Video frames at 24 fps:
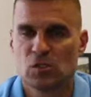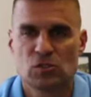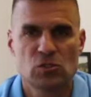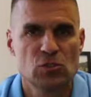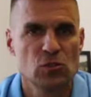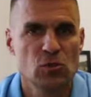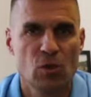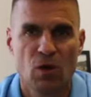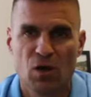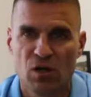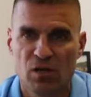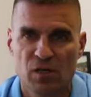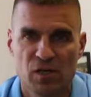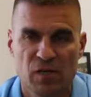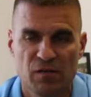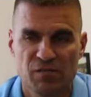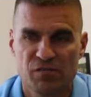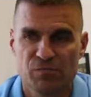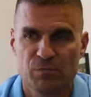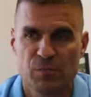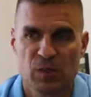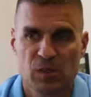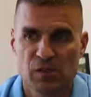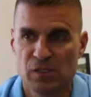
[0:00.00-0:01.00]
too long
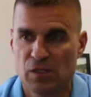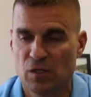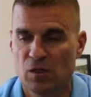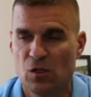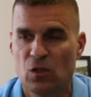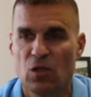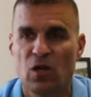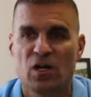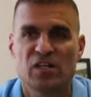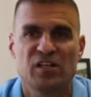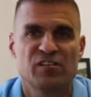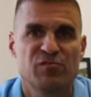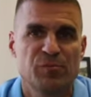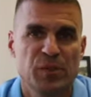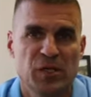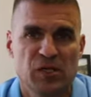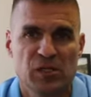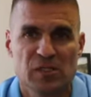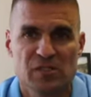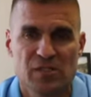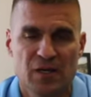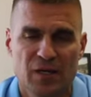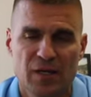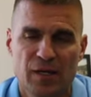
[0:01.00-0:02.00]
enough, you know, a long enough
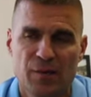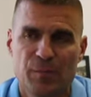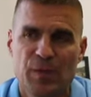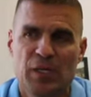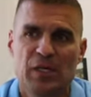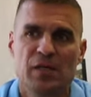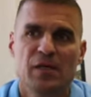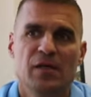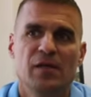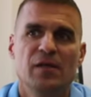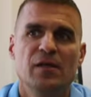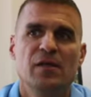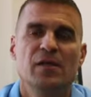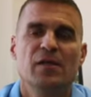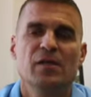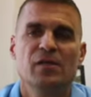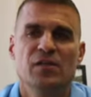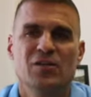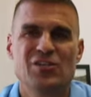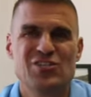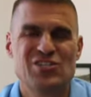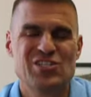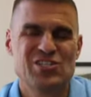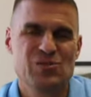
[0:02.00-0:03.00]
period of time,
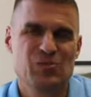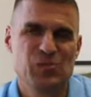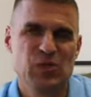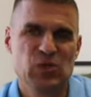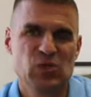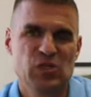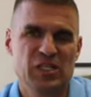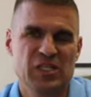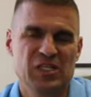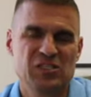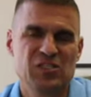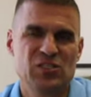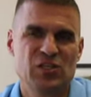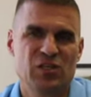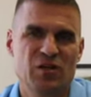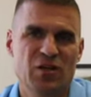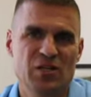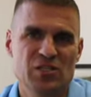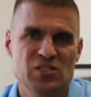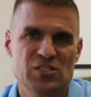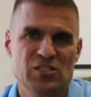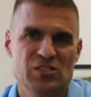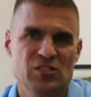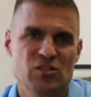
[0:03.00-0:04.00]
you're just building
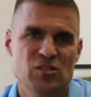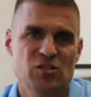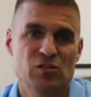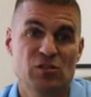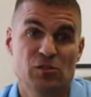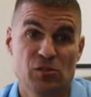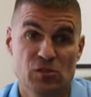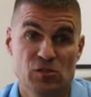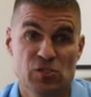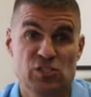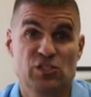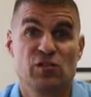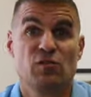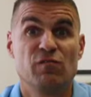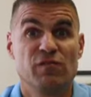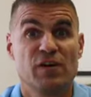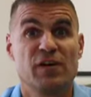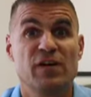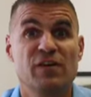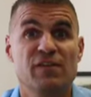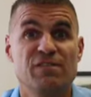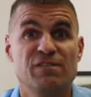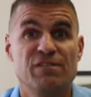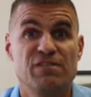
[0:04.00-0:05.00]
endurance. You're still
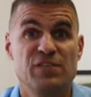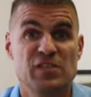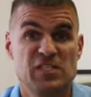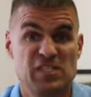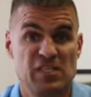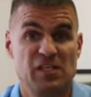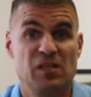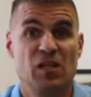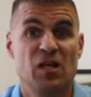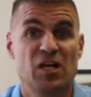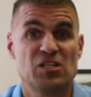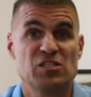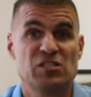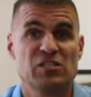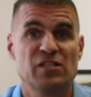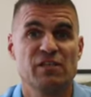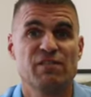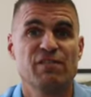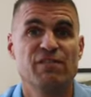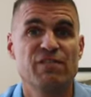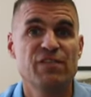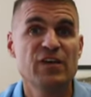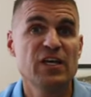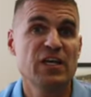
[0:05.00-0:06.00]
very
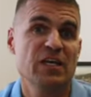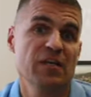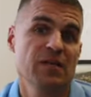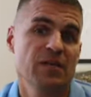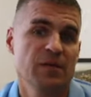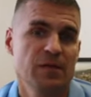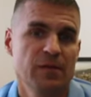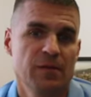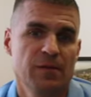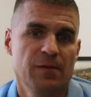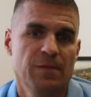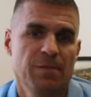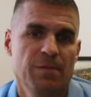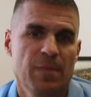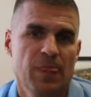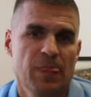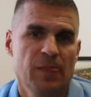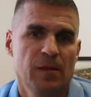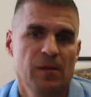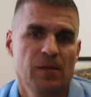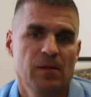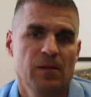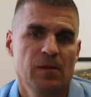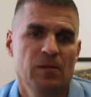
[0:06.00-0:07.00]
physiologically fit,
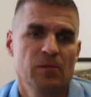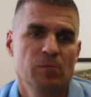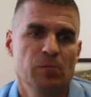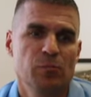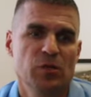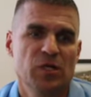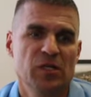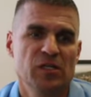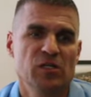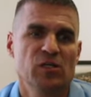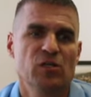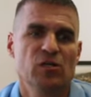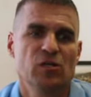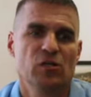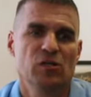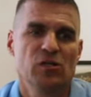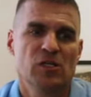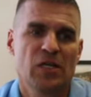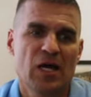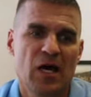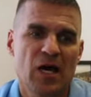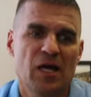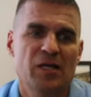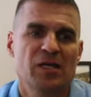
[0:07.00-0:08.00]
but you're
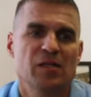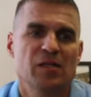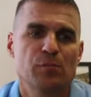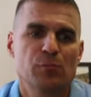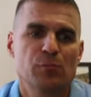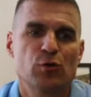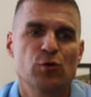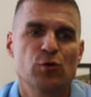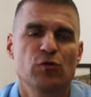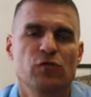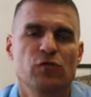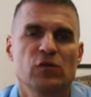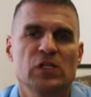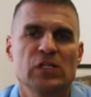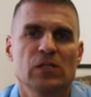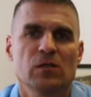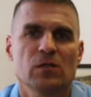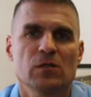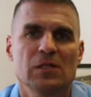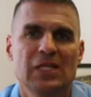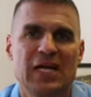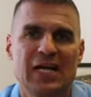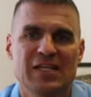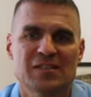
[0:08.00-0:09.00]
not improving
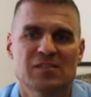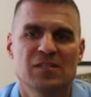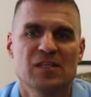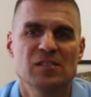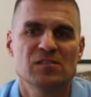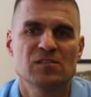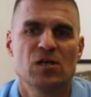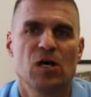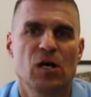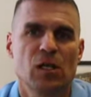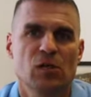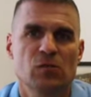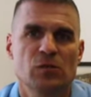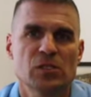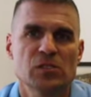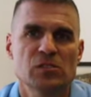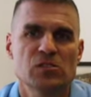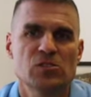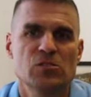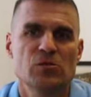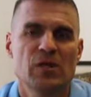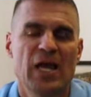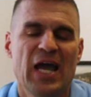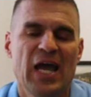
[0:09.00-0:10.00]
your lactate
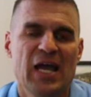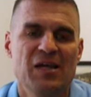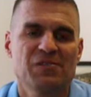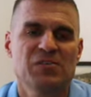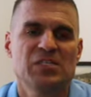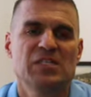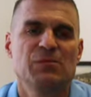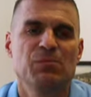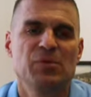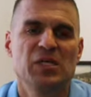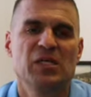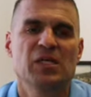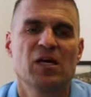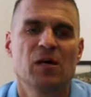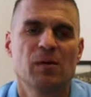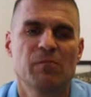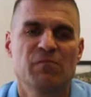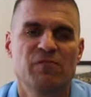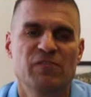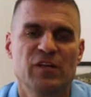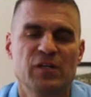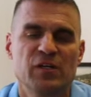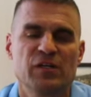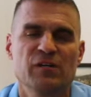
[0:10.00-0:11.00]
tolerance. You have to become
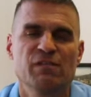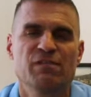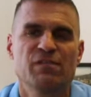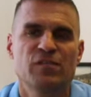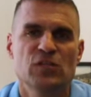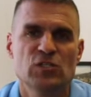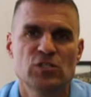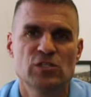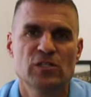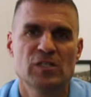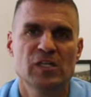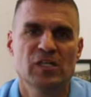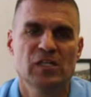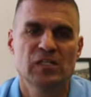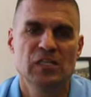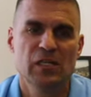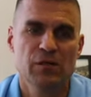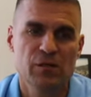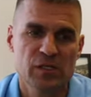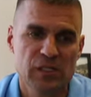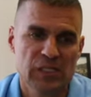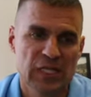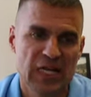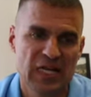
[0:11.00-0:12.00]
very efficient at
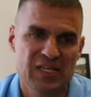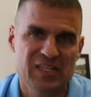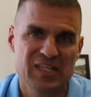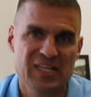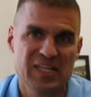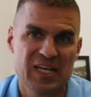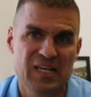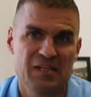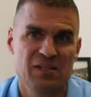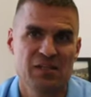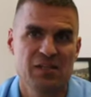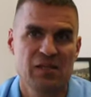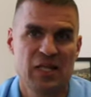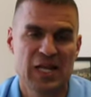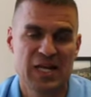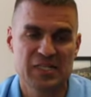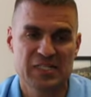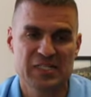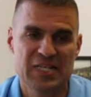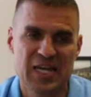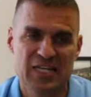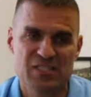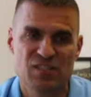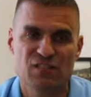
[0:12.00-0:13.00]
clearing
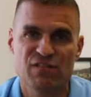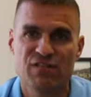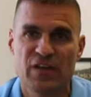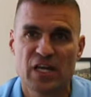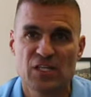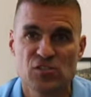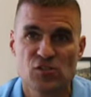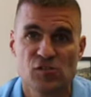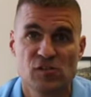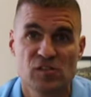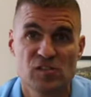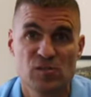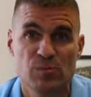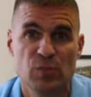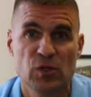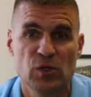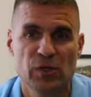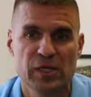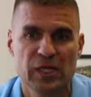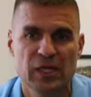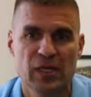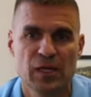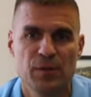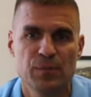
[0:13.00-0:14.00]
lactic acid fashion that's
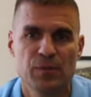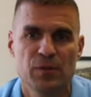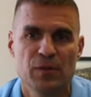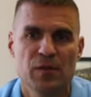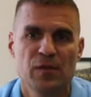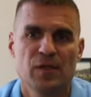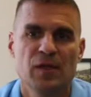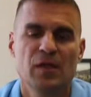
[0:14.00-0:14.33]
building up,